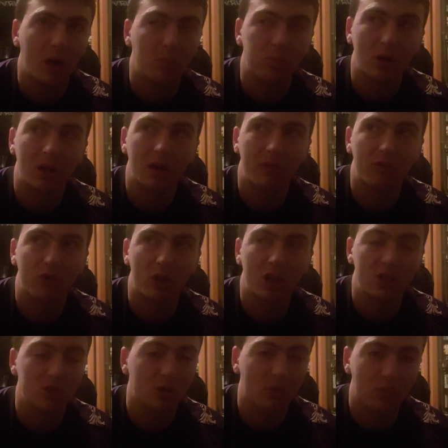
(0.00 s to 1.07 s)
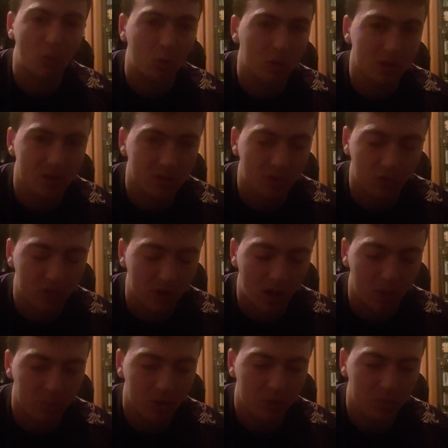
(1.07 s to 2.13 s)
Brendan Fraser, of course, is
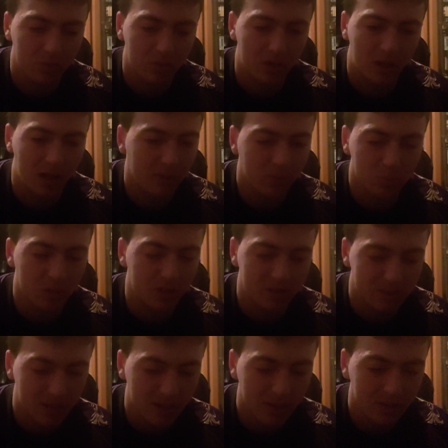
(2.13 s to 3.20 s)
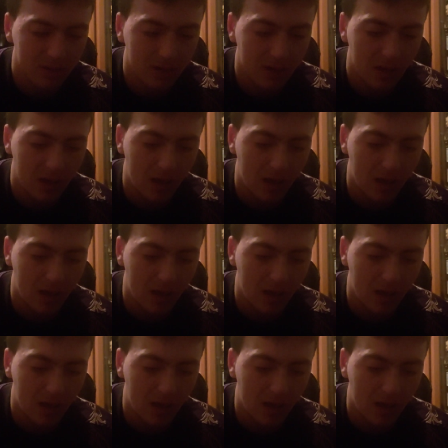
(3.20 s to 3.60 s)
phenomenal. Everybody said it.